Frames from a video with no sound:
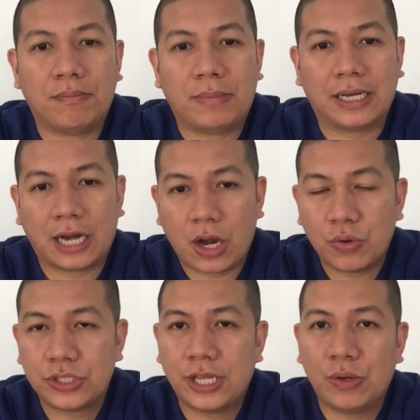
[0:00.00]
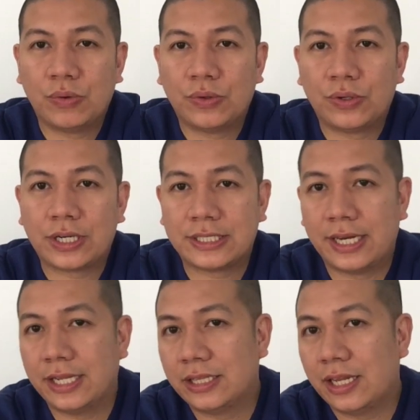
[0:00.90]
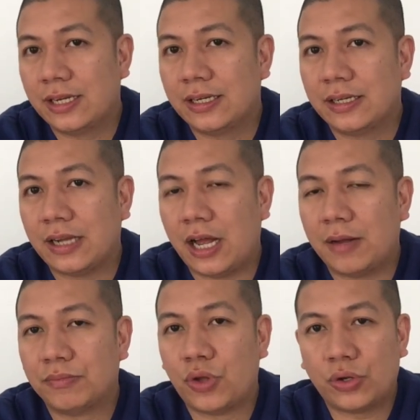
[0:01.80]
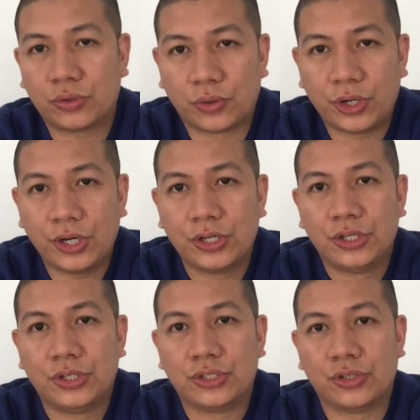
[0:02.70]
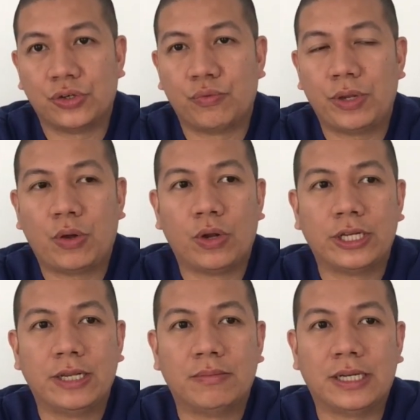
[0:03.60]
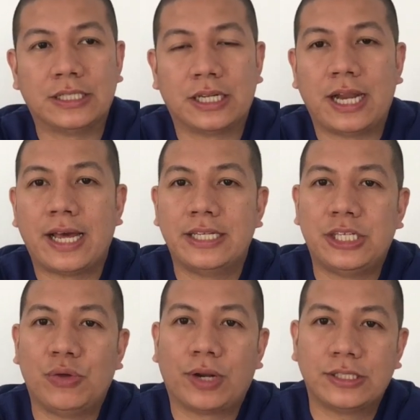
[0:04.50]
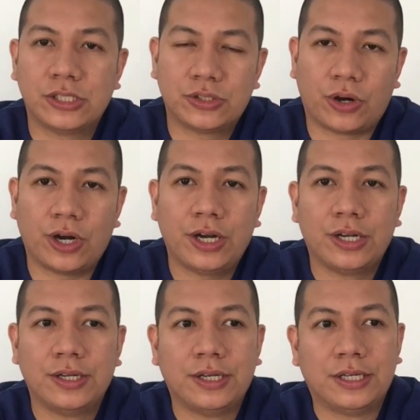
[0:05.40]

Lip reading: magra-rounds na yung residenteng doctor. So we call them as an ICU registrar.